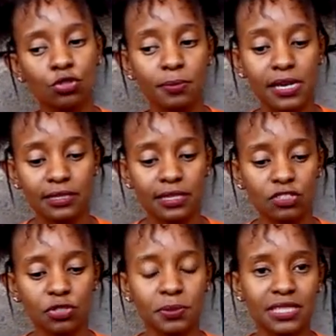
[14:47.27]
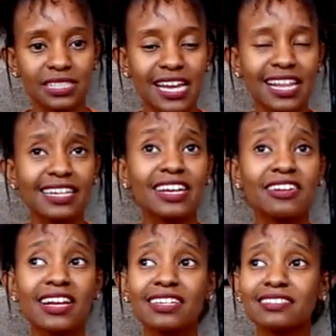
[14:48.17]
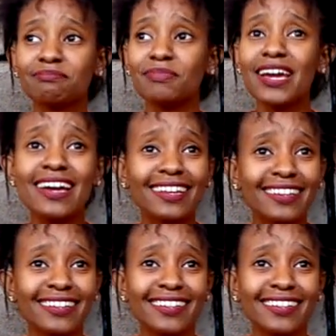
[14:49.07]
my attachment style, and I realized, man,